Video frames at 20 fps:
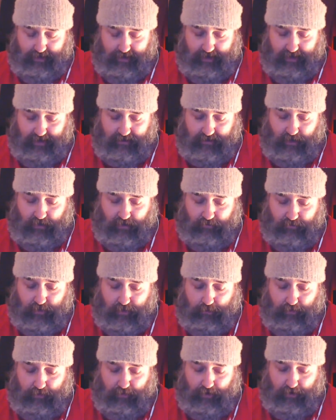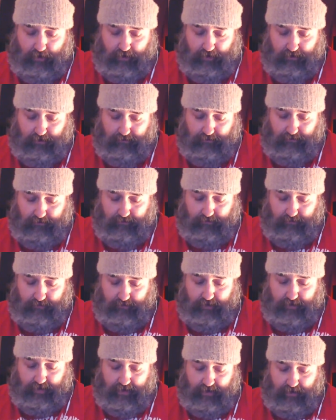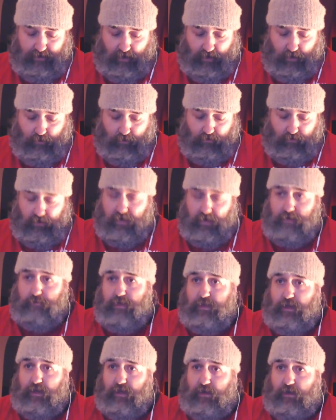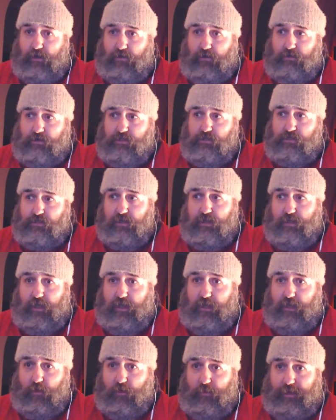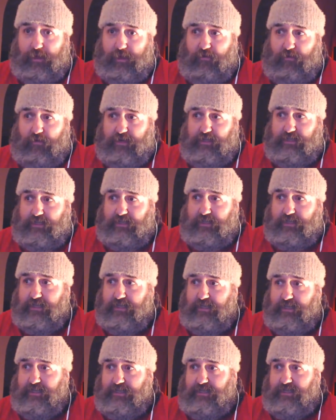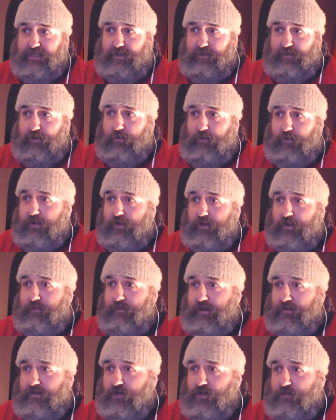Slavia Prague, again cold. Olympiakos, a little bit crazy. So, here we go.